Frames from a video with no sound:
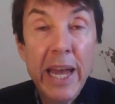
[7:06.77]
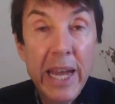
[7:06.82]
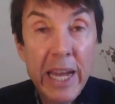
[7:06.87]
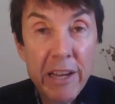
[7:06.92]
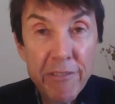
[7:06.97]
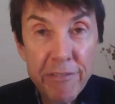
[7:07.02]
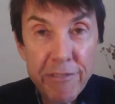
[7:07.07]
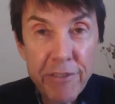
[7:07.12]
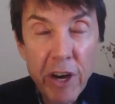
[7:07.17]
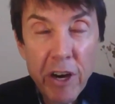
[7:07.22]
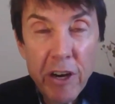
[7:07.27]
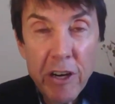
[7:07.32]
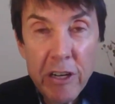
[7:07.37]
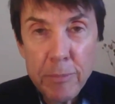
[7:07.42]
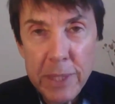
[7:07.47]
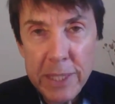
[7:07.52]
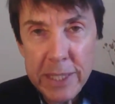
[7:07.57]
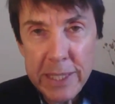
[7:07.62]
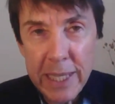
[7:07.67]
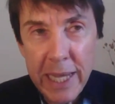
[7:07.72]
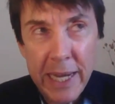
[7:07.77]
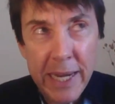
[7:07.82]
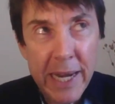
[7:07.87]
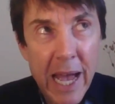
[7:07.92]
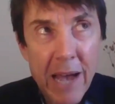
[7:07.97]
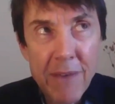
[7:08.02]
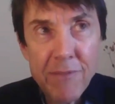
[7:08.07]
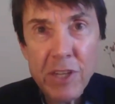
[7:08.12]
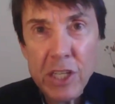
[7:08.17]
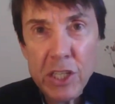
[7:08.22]
environment and
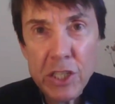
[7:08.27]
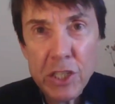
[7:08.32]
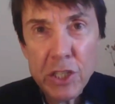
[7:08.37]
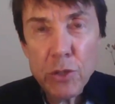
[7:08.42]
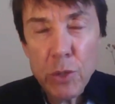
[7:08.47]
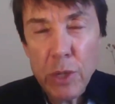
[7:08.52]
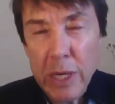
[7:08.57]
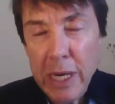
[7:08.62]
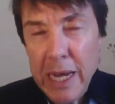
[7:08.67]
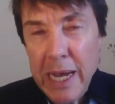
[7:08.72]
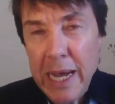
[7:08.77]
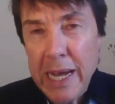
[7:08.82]
having to